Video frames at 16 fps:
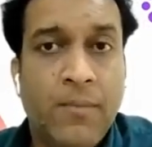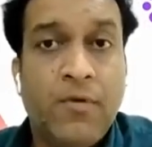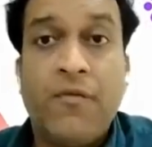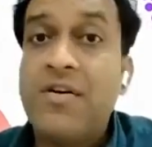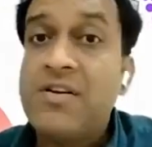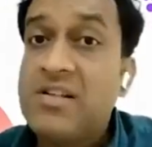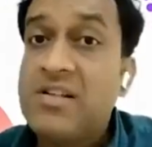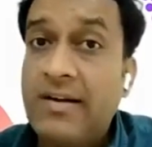
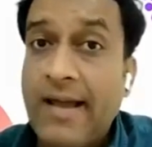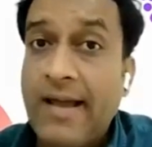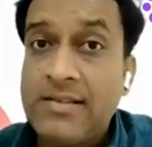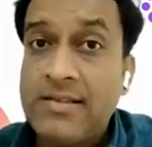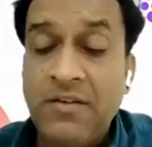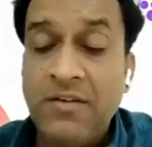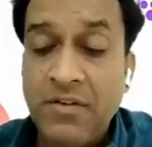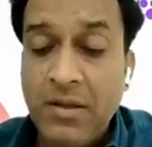Professional
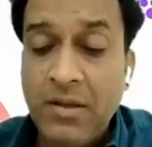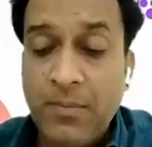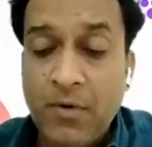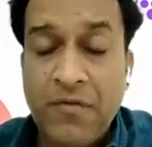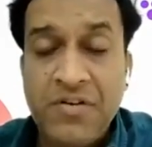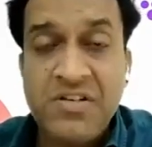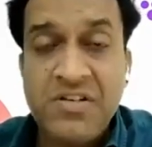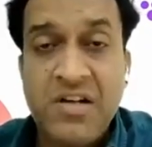tax, even the
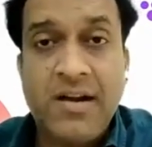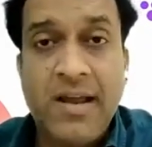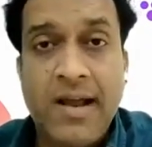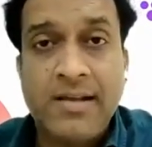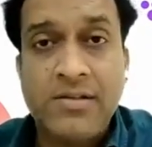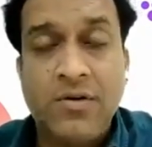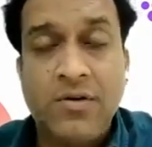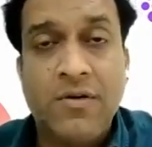professional
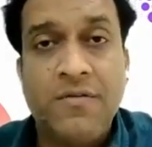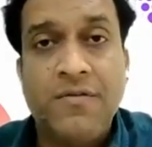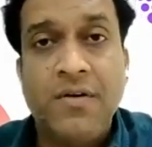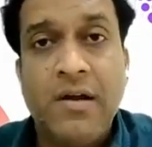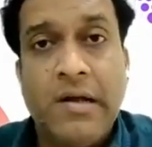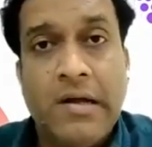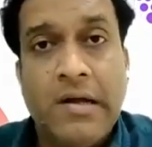tax of